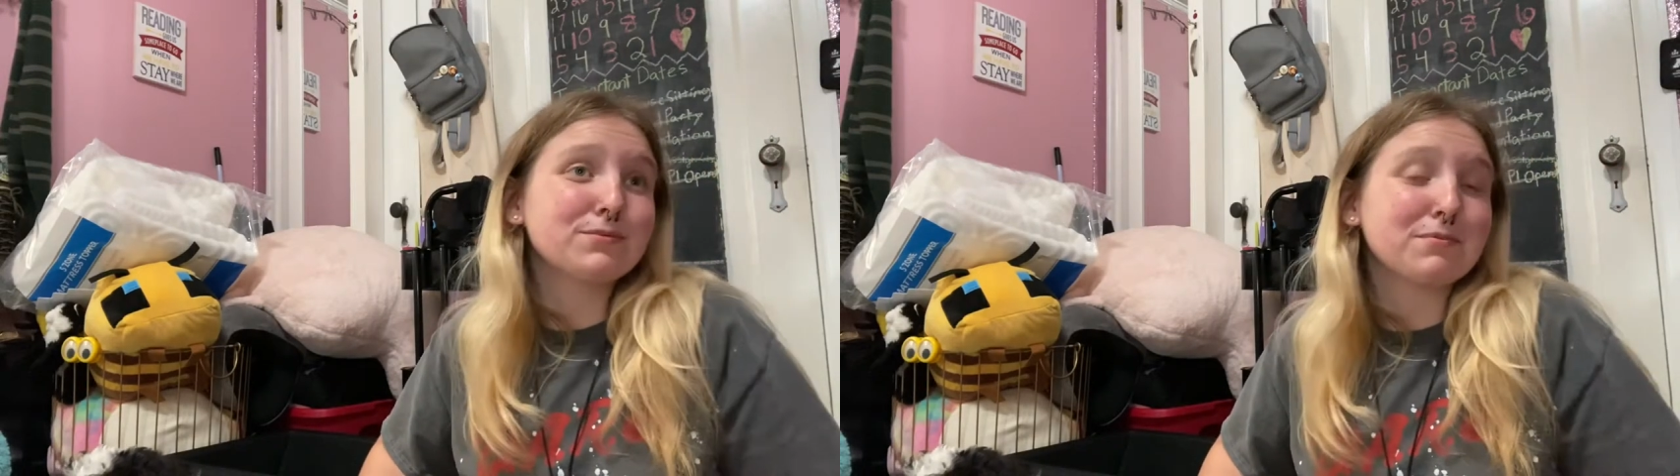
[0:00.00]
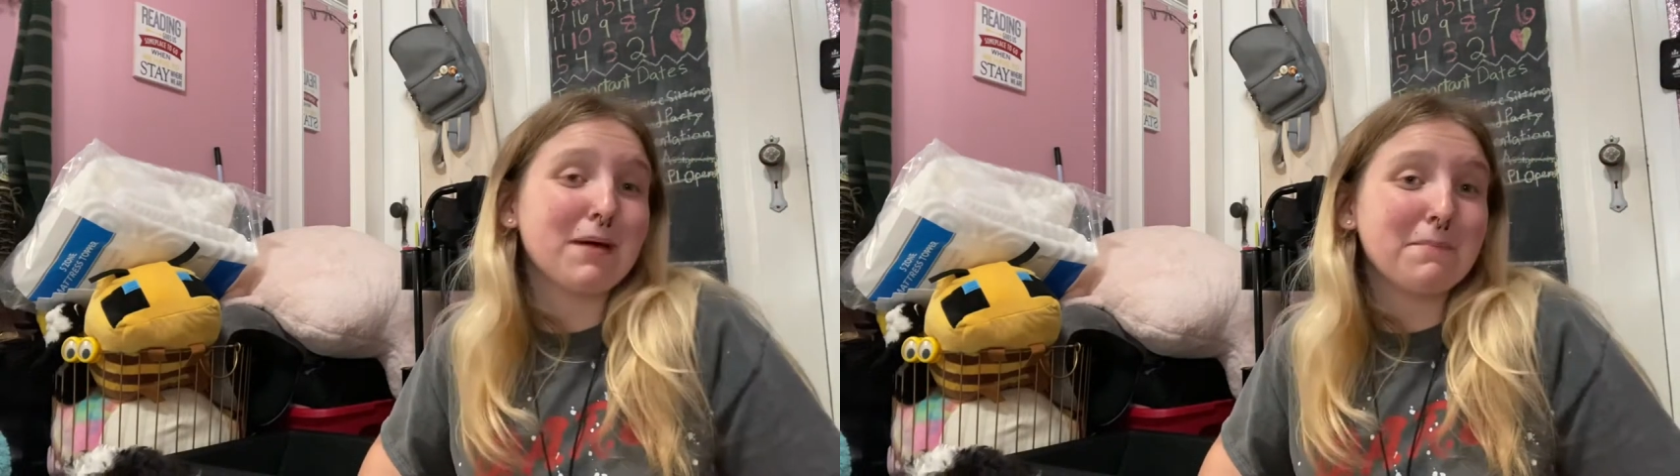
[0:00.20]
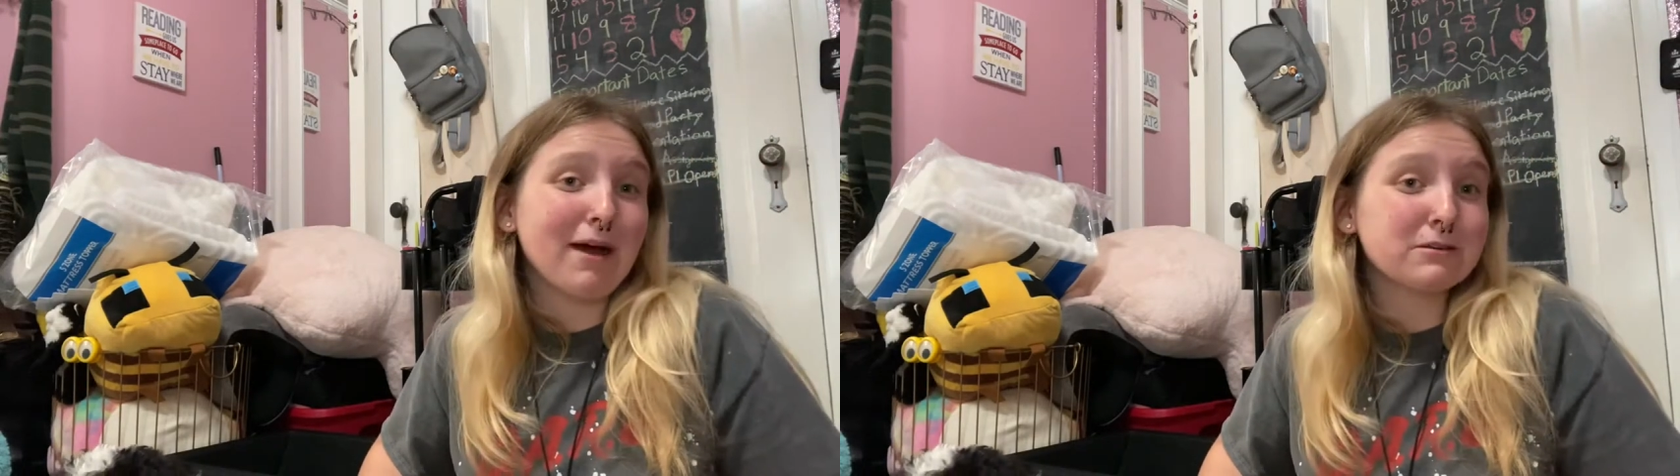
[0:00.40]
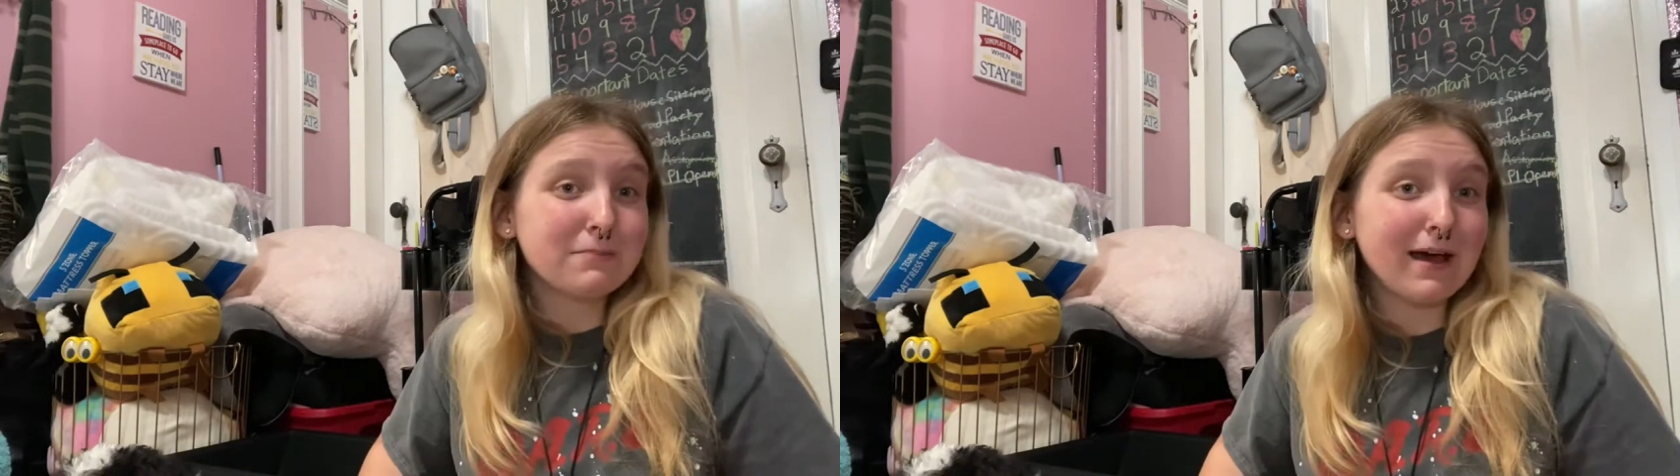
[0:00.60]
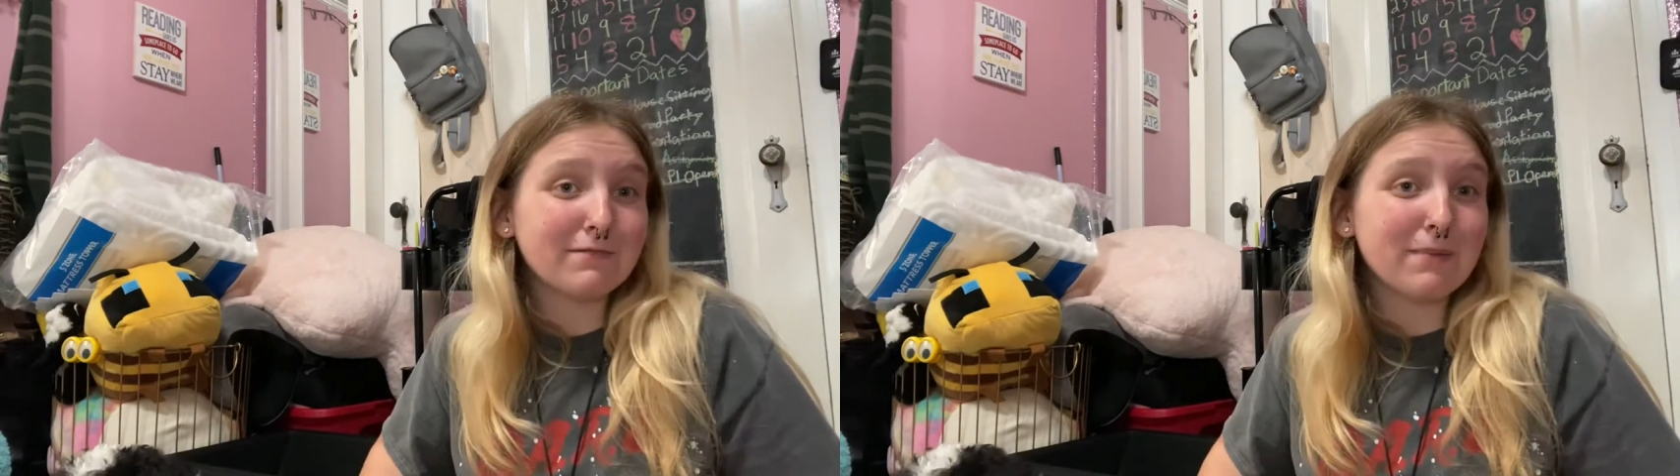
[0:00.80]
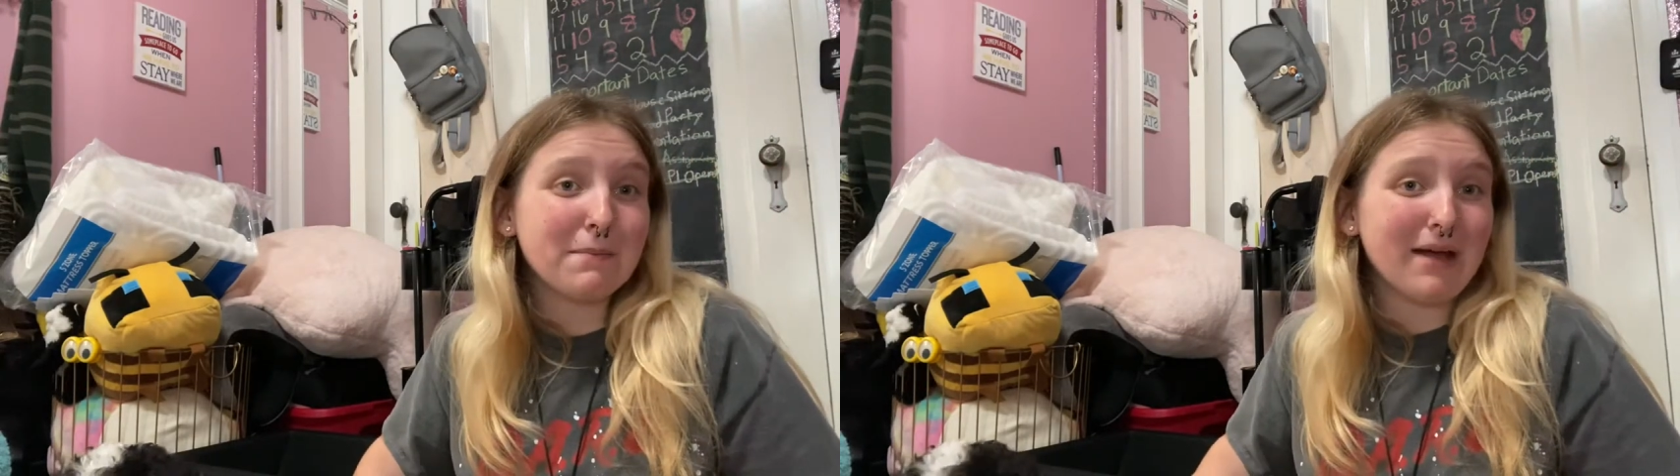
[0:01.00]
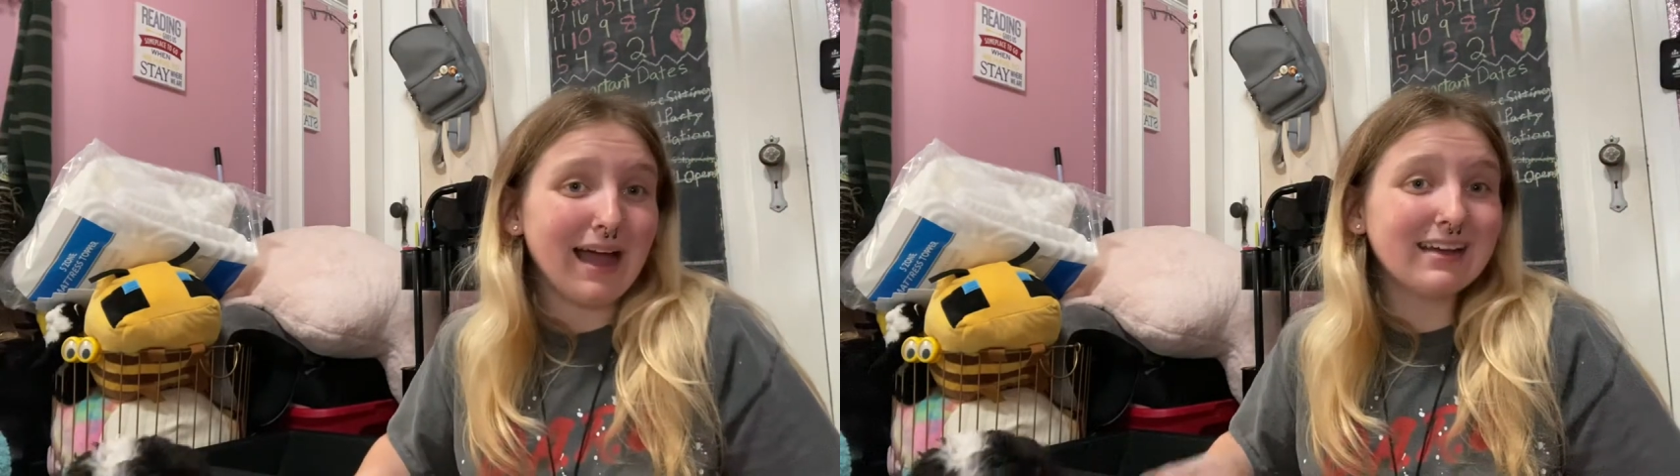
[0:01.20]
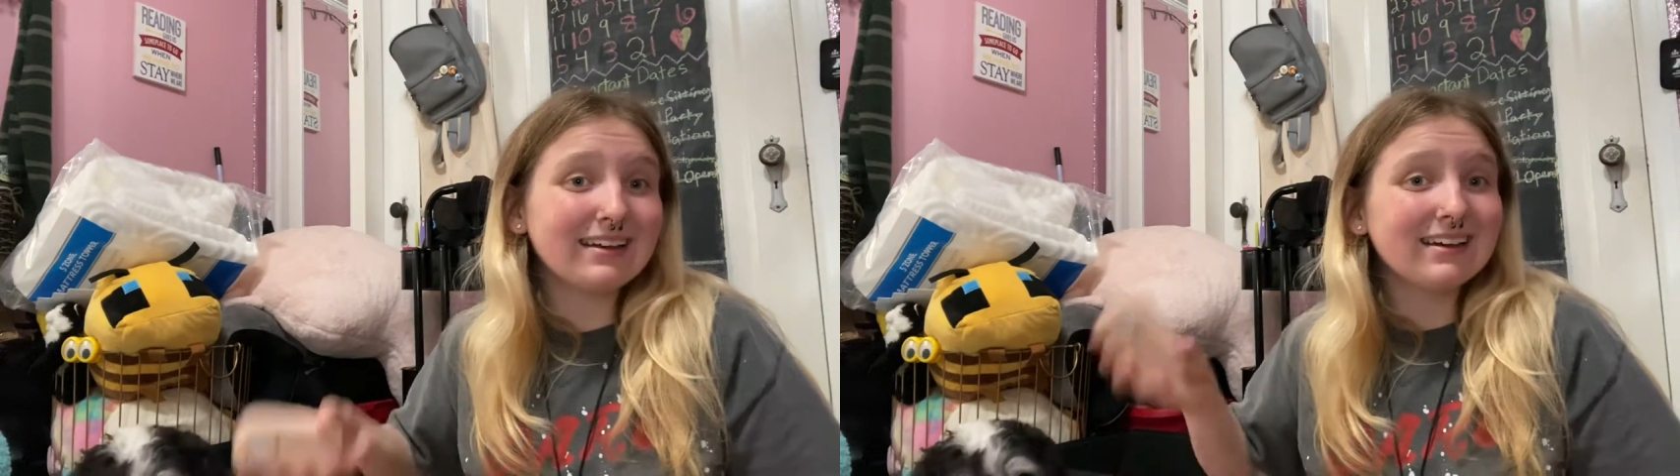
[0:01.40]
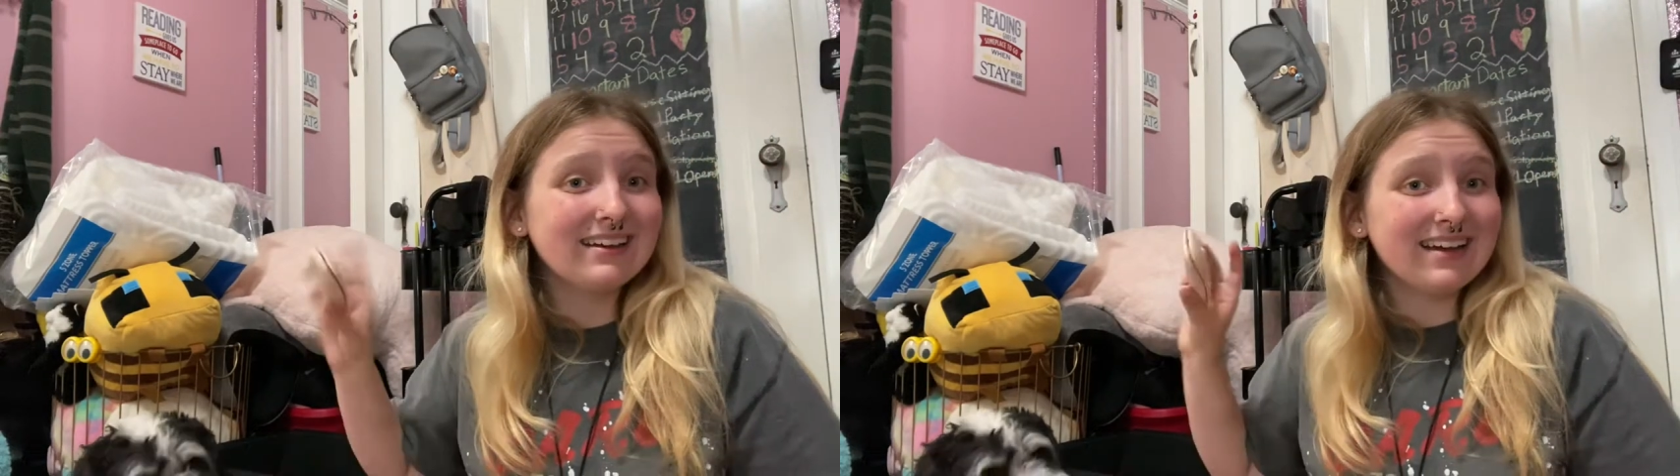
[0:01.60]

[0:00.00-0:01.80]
with my mouse pad of my Mac,